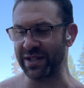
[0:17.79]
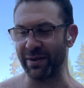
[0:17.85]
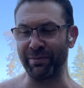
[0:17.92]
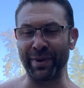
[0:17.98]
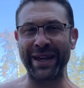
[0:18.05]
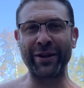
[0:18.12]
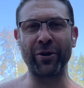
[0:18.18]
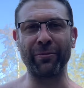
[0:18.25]
a
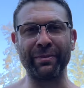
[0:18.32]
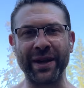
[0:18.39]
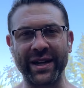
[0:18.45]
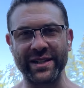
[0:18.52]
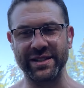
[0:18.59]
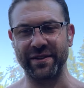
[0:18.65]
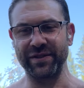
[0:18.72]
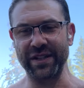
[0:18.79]
beagle
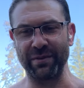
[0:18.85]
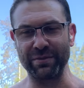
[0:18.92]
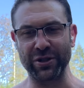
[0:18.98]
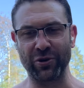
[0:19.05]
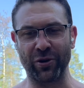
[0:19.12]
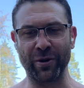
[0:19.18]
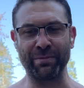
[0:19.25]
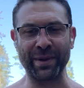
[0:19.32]
mix of some
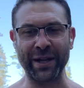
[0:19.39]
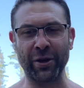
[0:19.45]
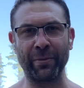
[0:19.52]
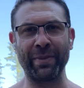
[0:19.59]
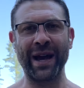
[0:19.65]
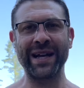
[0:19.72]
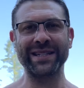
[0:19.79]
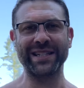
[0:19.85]
sort, beagle
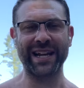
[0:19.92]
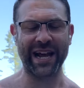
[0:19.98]
basset